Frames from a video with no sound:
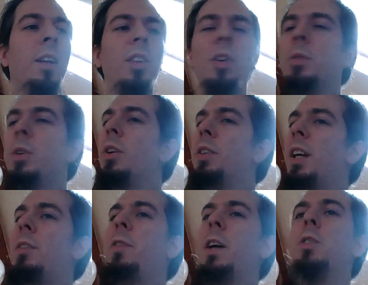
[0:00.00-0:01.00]
So there
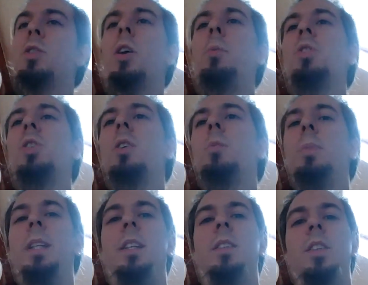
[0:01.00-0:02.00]
are various options,
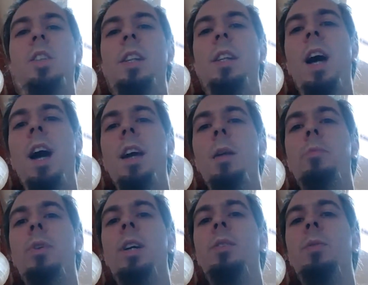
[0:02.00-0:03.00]
but essentially the higher
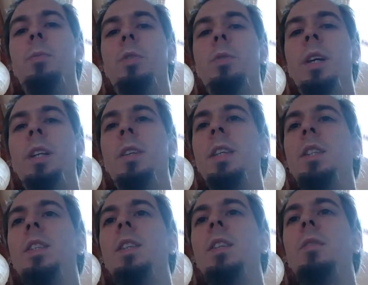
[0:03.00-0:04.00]
price would create an
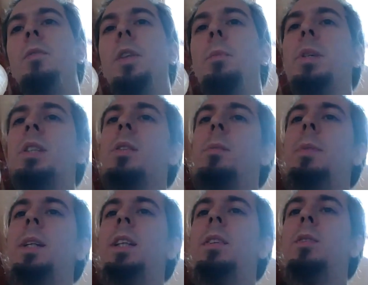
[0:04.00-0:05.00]
incentive for the bus
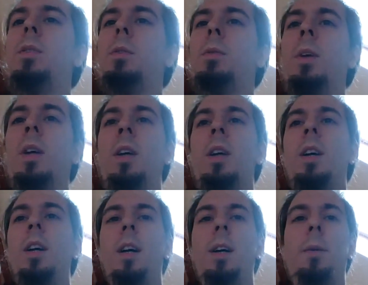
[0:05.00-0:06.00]
company to
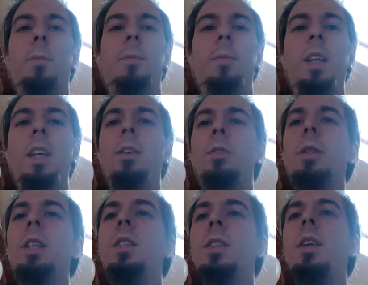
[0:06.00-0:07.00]

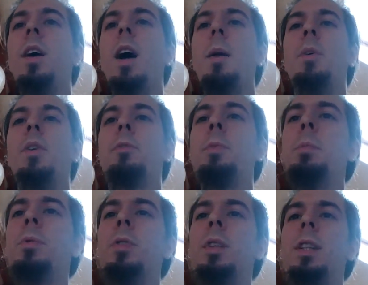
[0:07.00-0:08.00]
increase the amount of
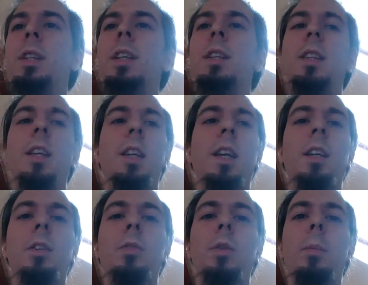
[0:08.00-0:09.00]
people that can get
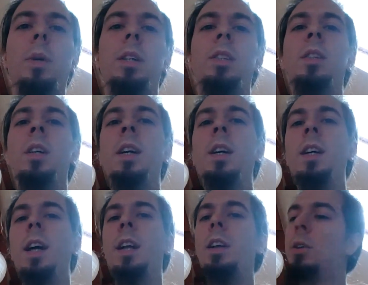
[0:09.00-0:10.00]
into the bus.
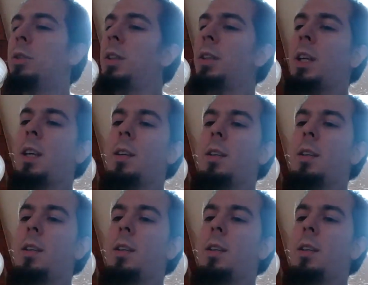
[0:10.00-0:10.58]
And now the